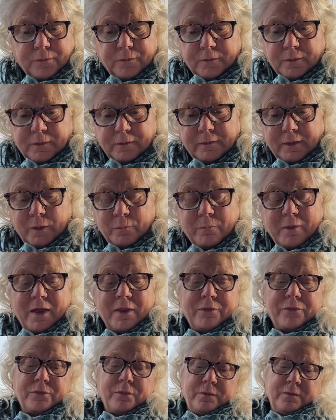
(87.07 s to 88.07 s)
They
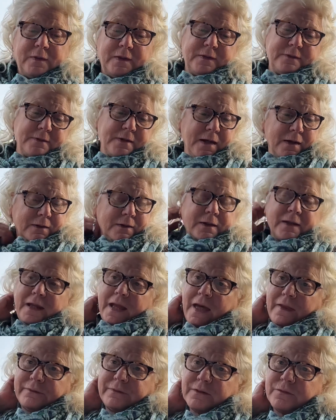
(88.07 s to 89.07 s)
met through the Italian
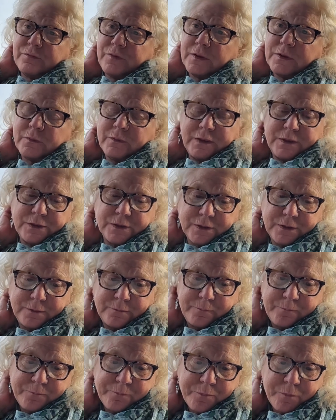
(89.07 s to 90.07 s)
Catholic
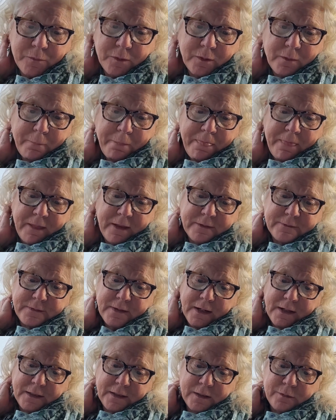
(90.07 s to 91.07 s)
Federation. The
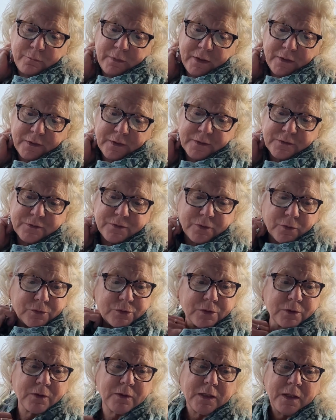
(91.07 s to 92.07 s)
Italian American
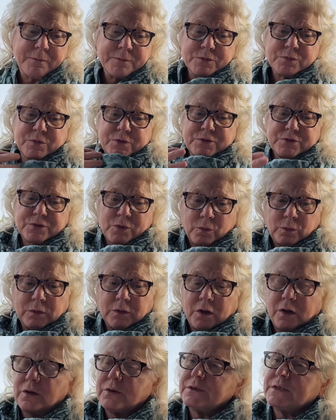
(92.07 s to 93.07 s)
social clubs were so
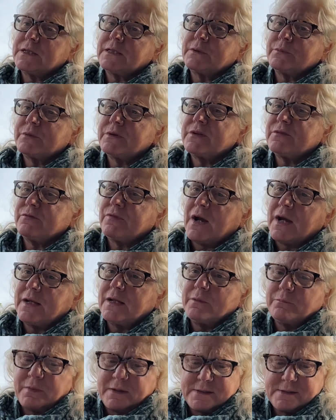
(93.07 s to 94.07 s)
large that they were
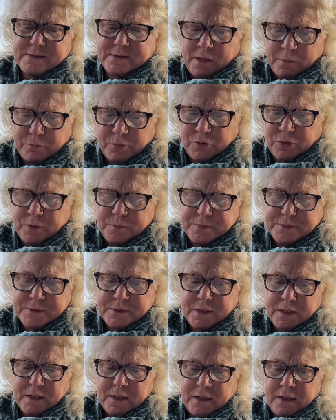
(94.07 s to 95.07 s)
divided by subgroups
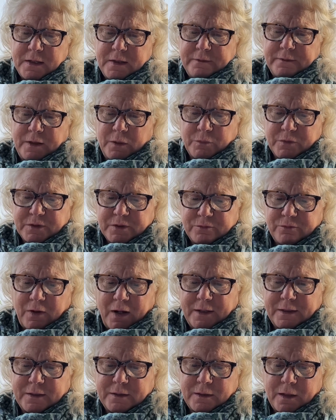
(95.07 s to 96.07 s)
that were
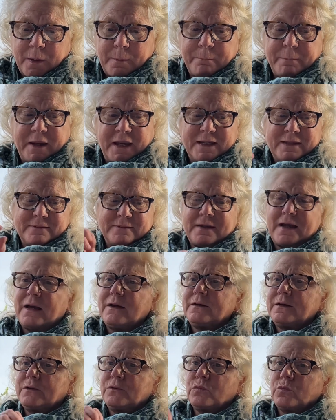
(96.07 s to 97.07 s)
divided up by
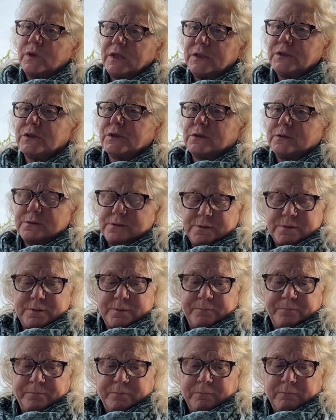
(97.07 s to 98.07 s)
Italian regions.
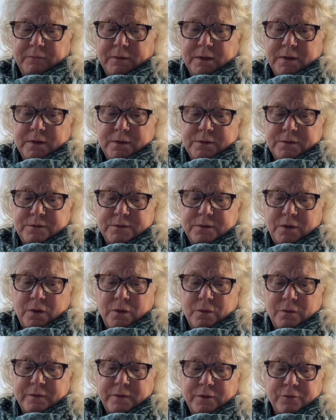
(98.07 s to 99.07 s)

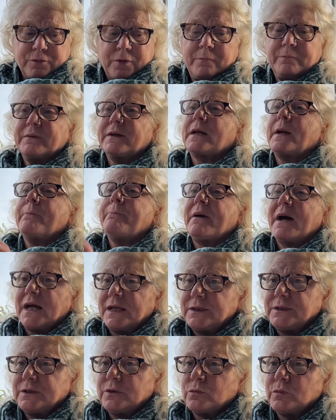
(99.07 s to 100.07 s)
So they're from the
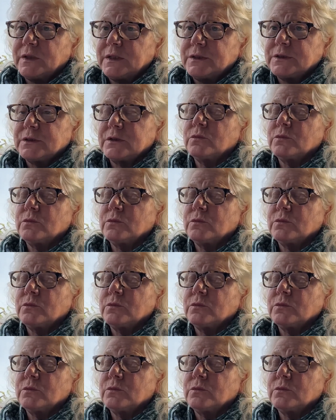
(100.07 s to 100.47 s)
Campania region,